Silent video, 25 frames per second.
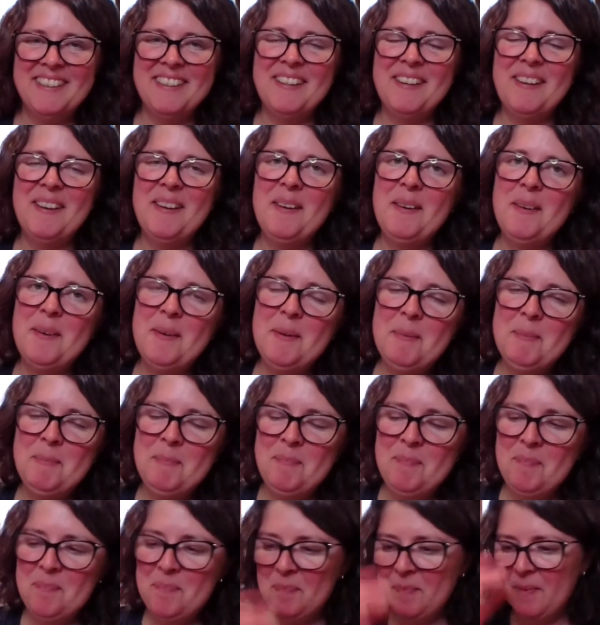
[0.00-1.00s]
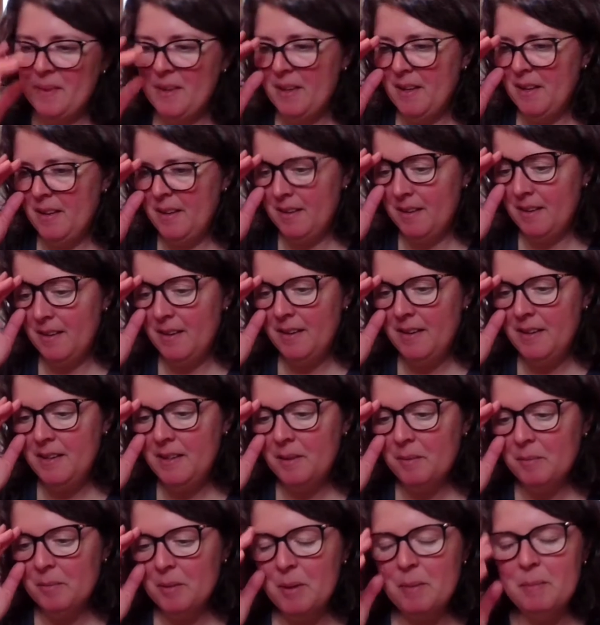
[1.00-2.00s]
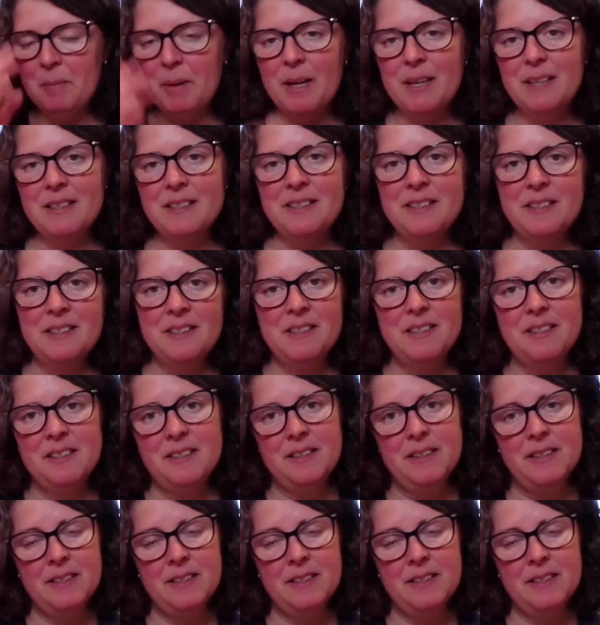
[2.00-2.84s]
Um, I am reminded